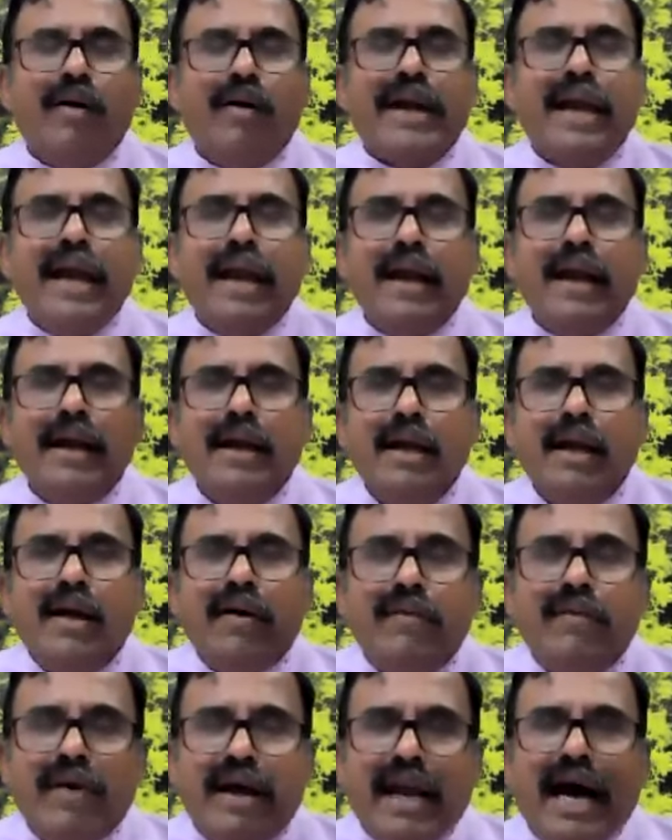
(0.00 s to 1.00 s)
Okay,
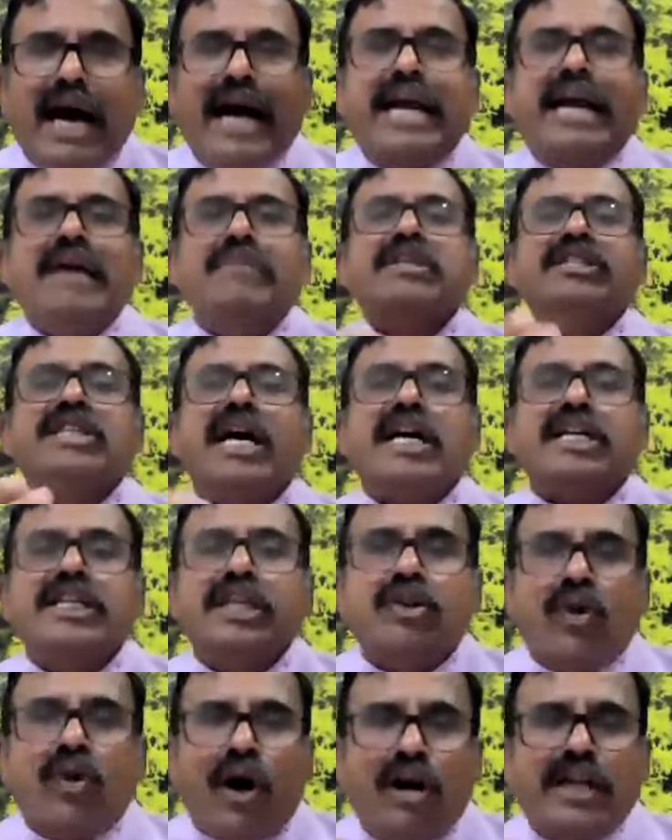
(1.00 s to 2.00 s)
where I am, the
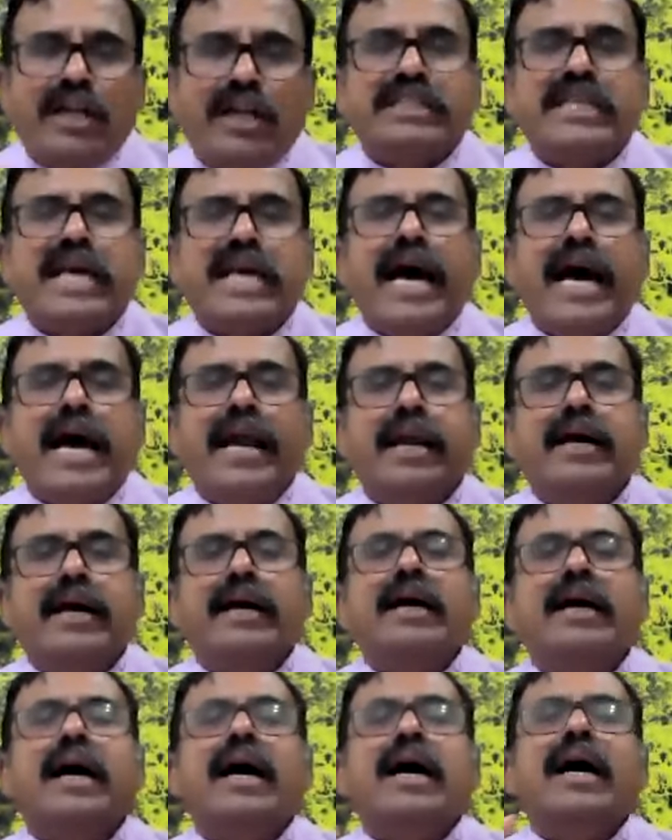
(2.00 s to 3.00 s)
thought is there,
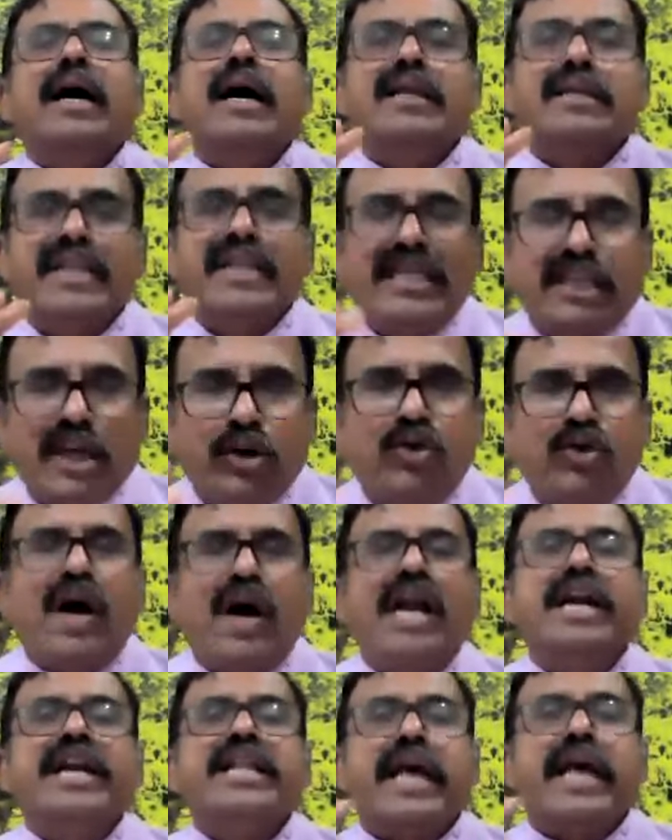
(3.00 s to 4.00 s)
there's a
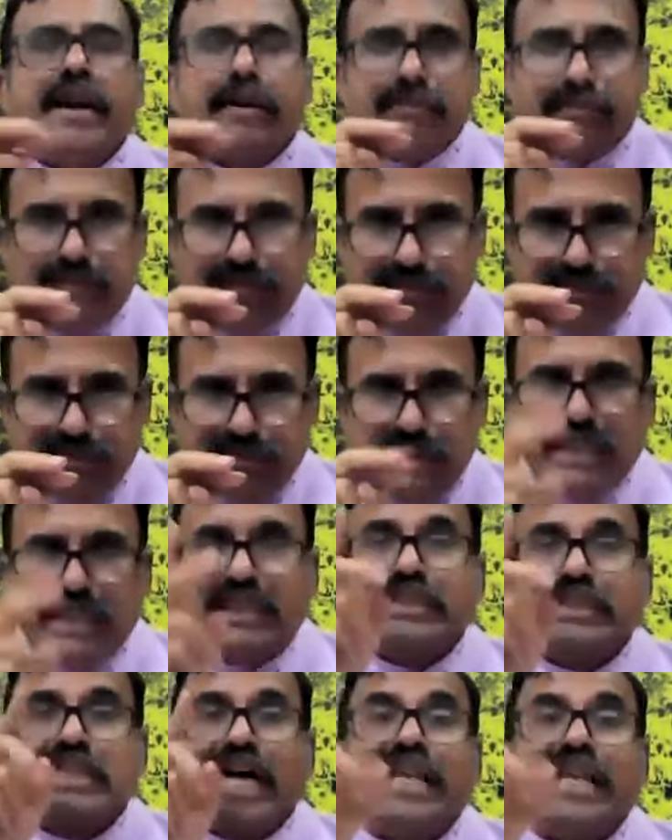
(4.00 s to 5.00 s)
duality there.
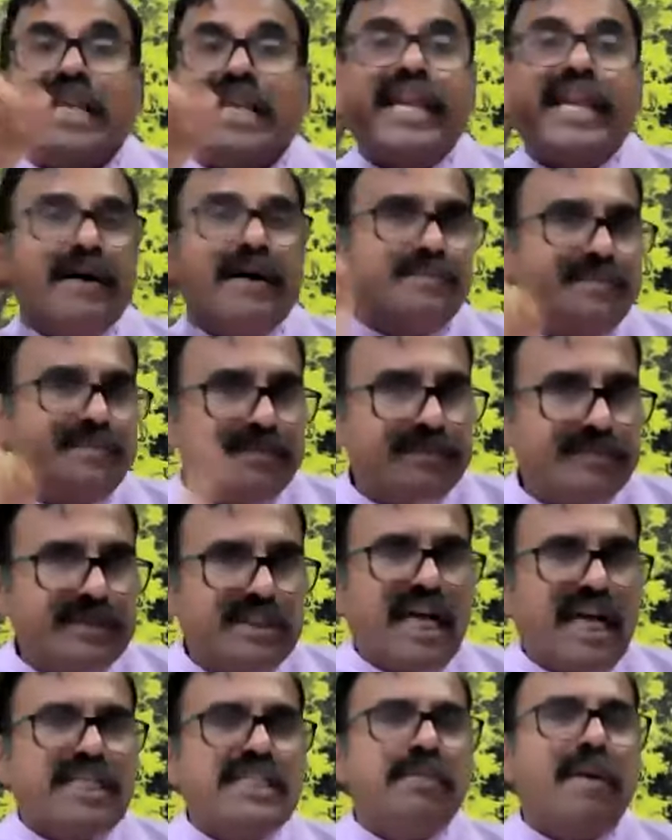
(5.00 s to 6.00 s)
There's a sadhana.
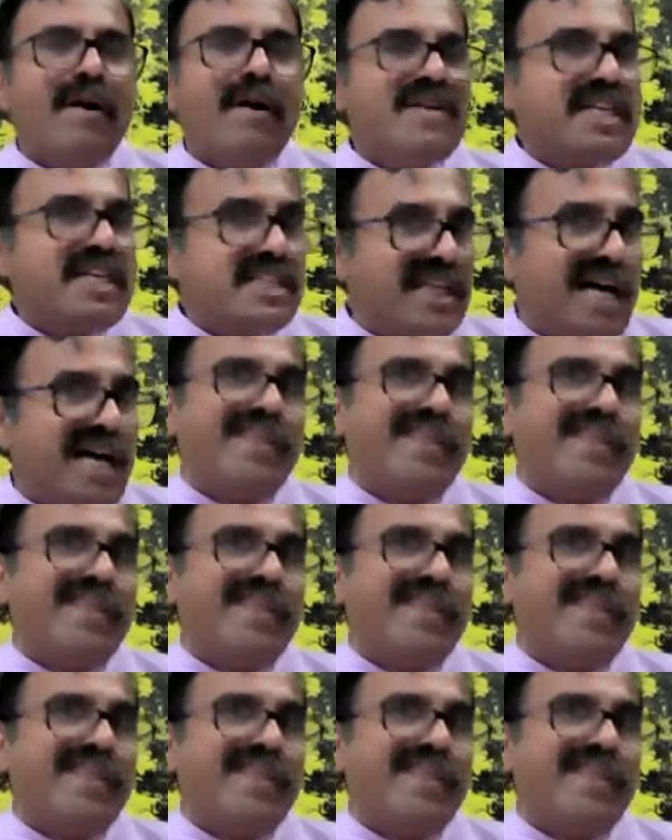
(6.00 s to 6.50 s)
Sakshi bhava is a